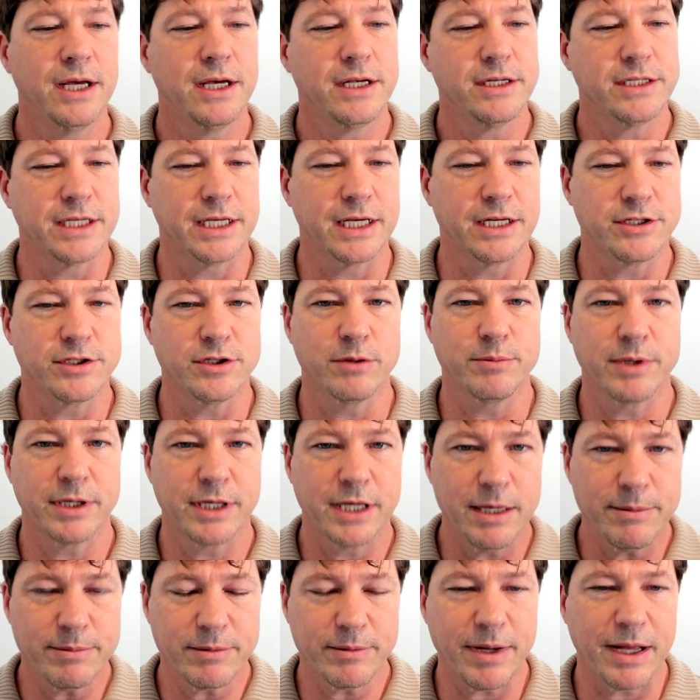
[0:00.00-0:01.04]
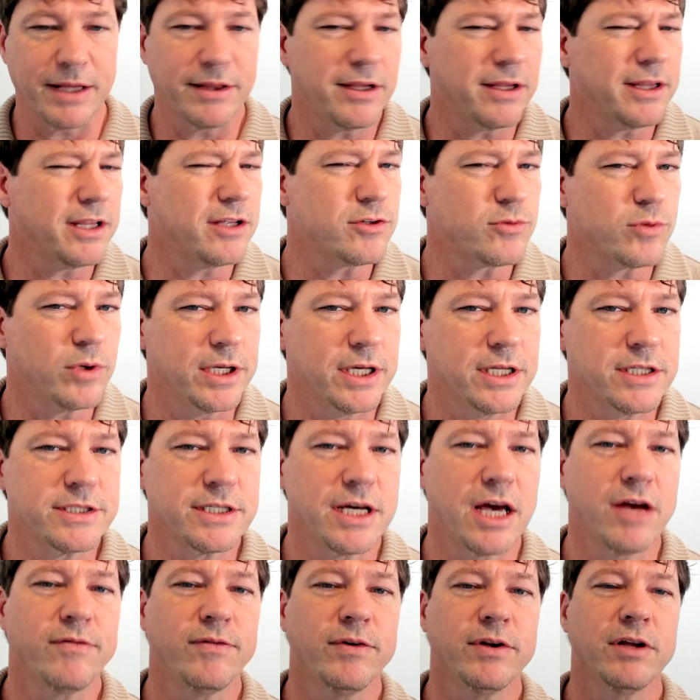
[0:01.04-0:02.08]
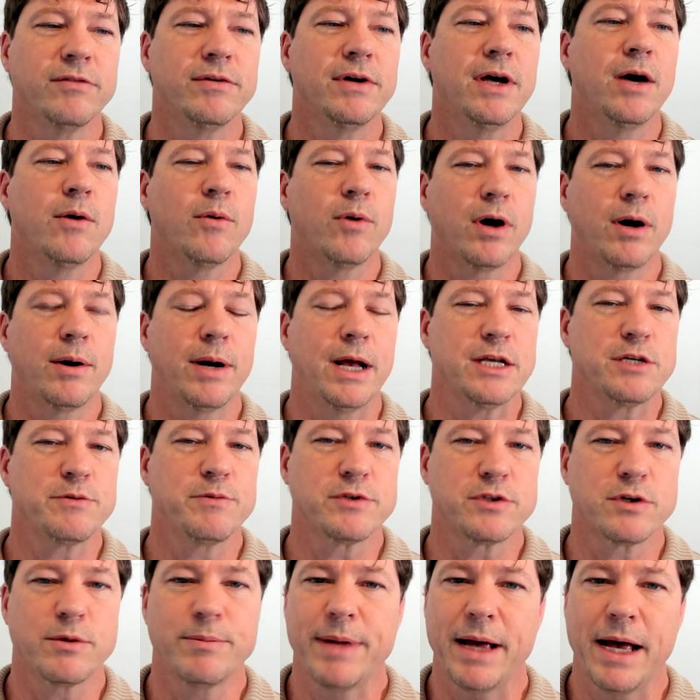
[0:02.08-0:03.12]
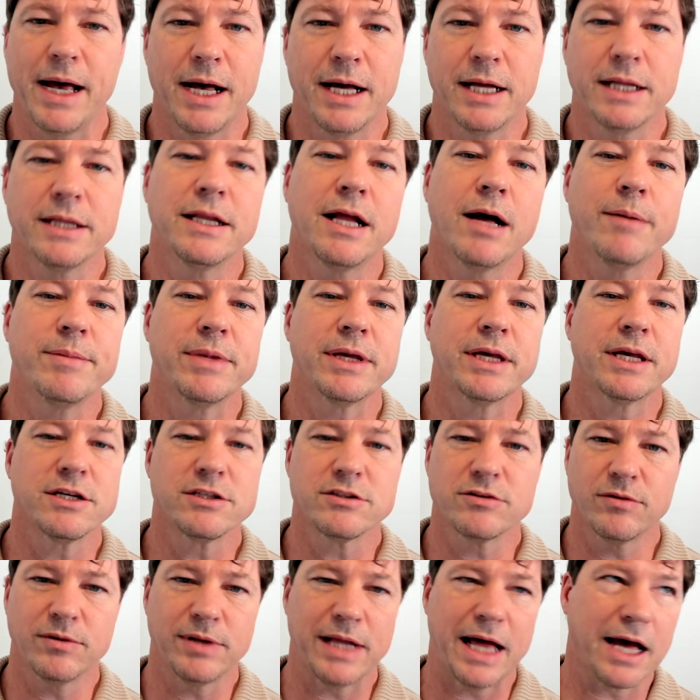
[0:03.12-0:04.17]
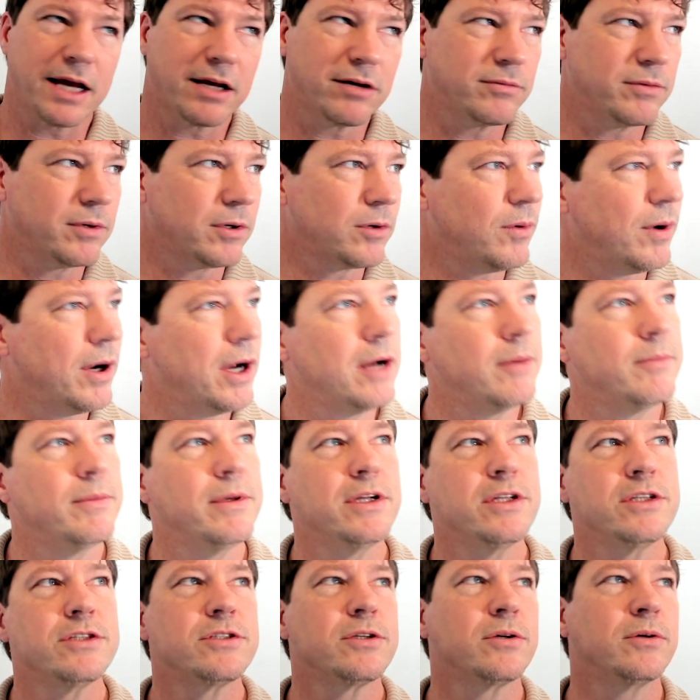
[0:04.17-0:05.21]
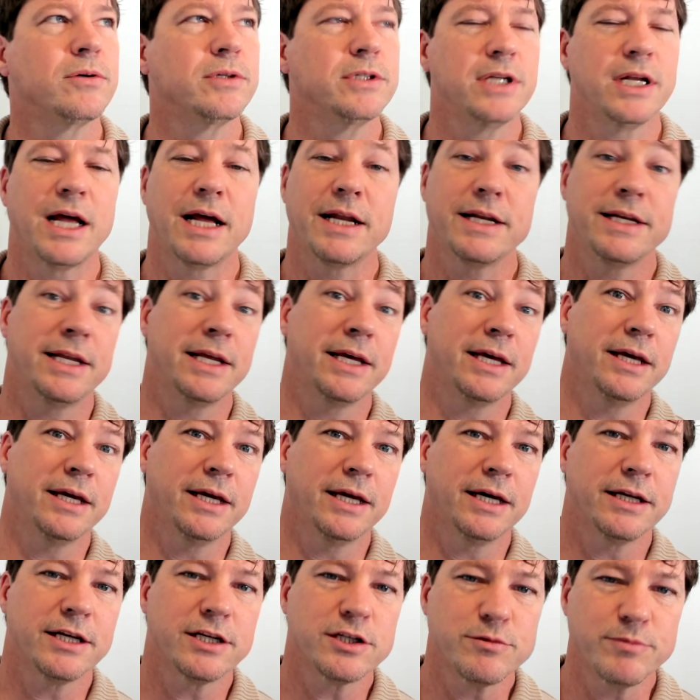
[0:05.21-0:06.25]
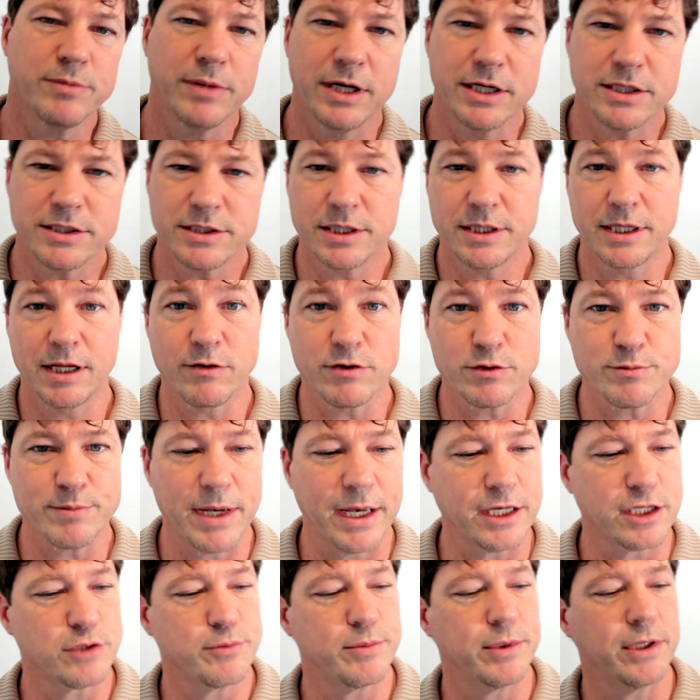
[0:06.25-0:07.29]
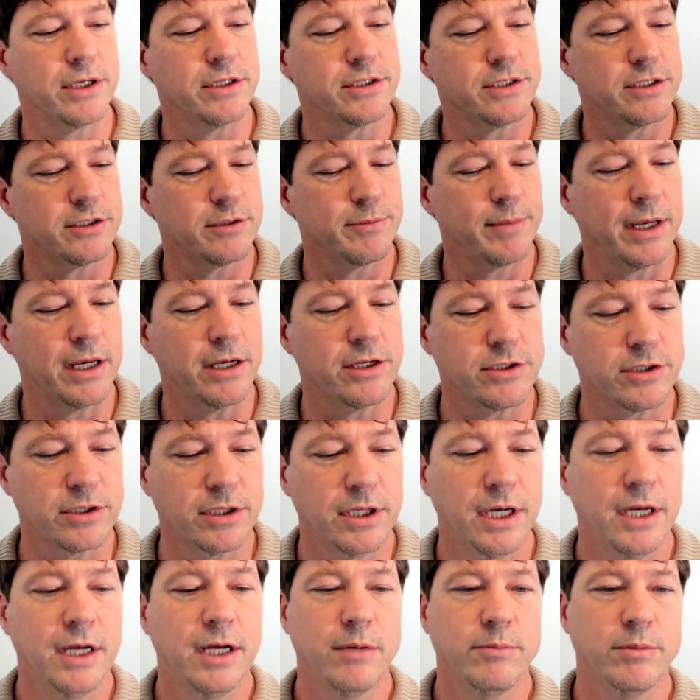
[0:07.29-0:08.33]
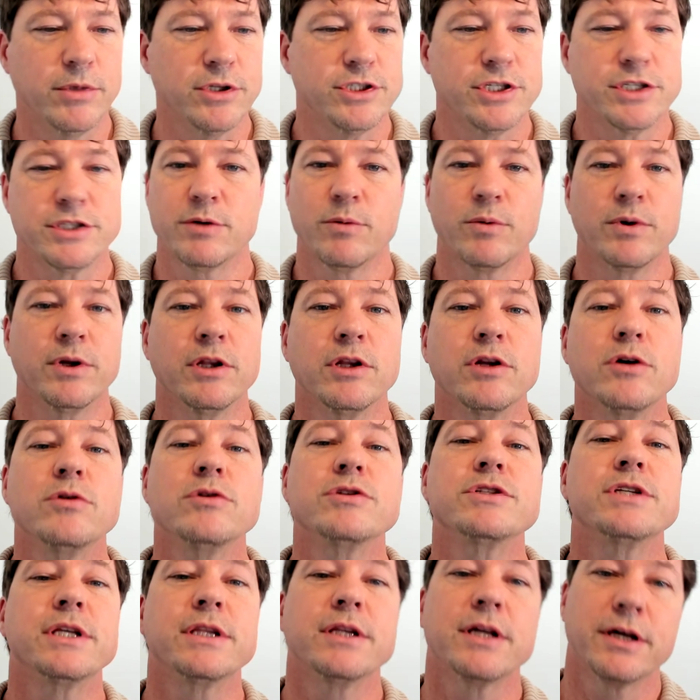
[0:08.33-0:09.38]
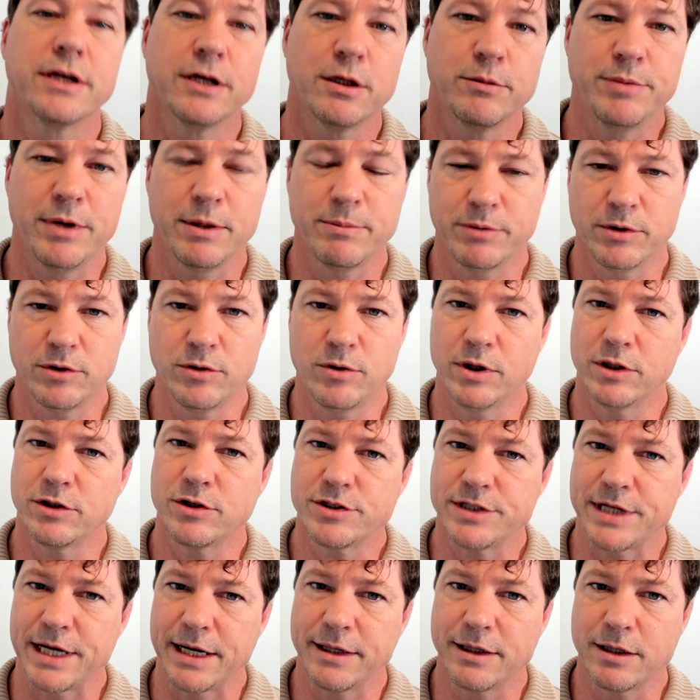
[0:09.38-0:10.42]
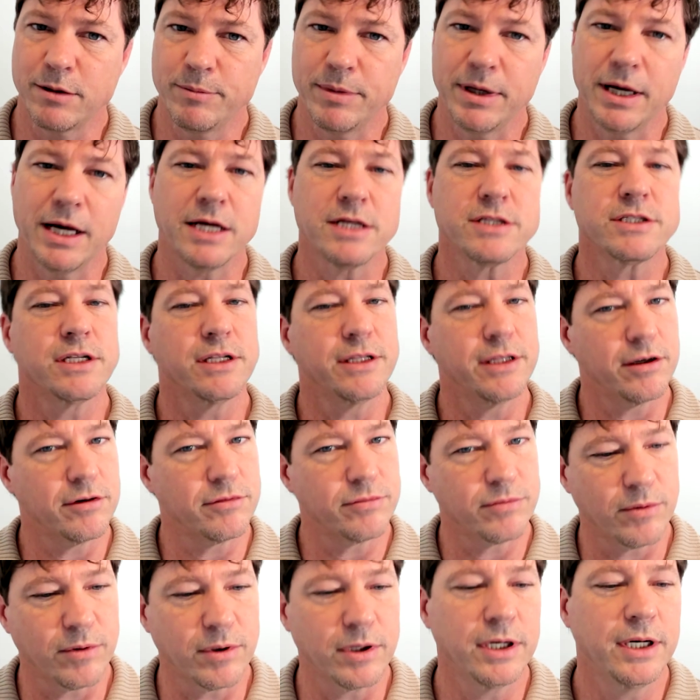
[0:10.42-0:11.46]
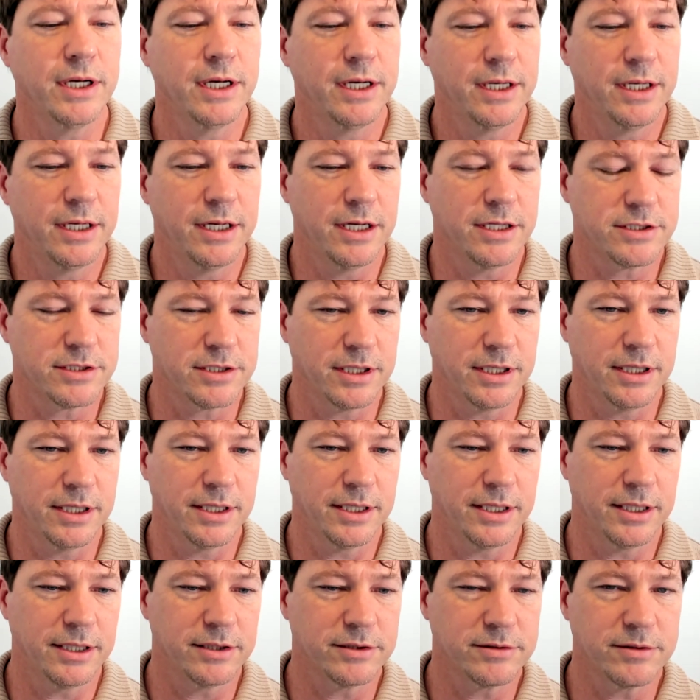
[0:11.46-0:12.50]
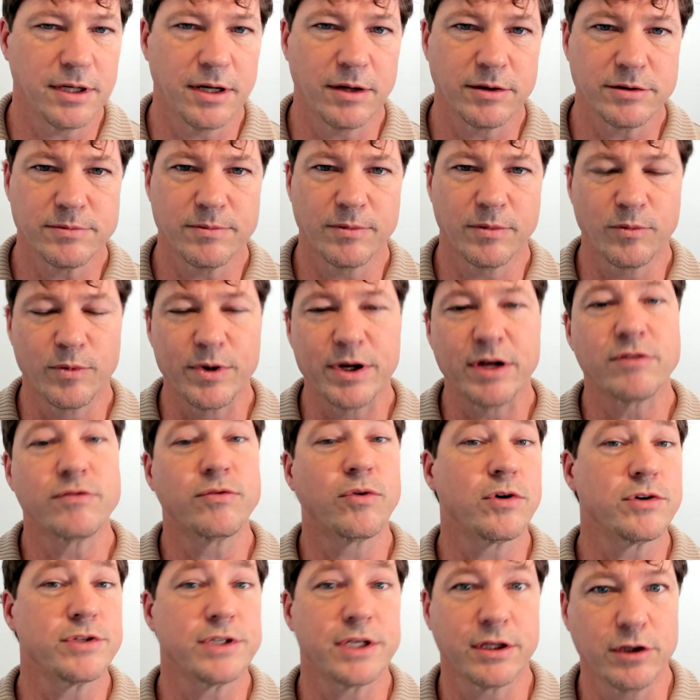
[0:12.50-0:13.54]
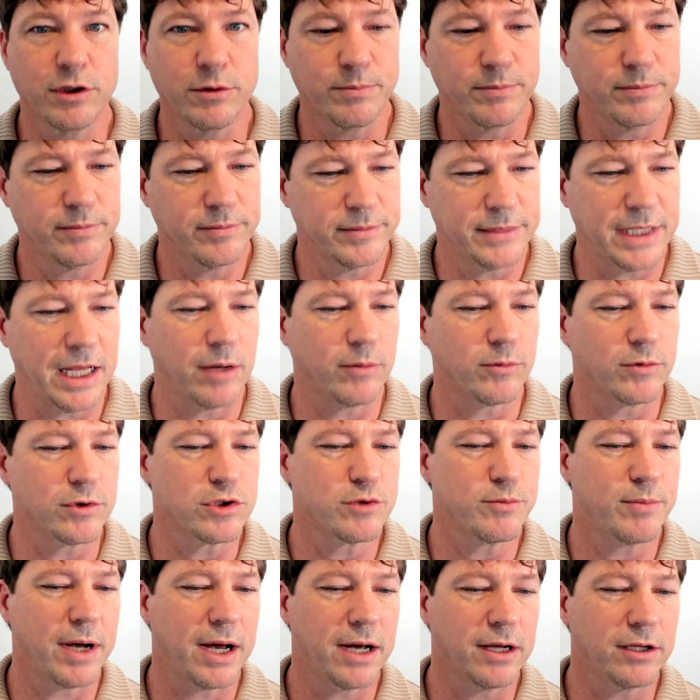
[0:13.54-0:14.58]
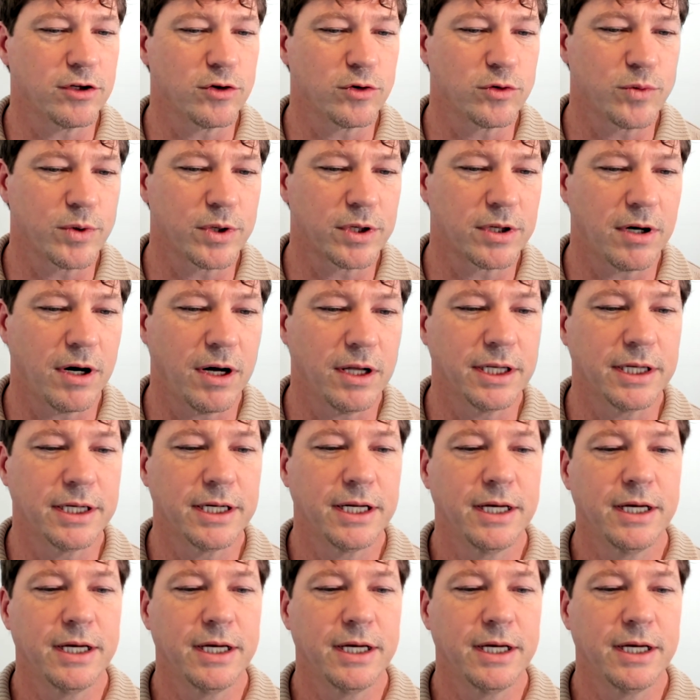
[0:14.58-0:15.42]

to get to it. But keep in mind, I thought that was really insightful of our estimates are bad, not because of lack of requirements or not digging in as much. That was my experience as a manager, but just that we're losing the good people who understand it the best, and therefore it's a reinforcing loop downward spiral, as we call it.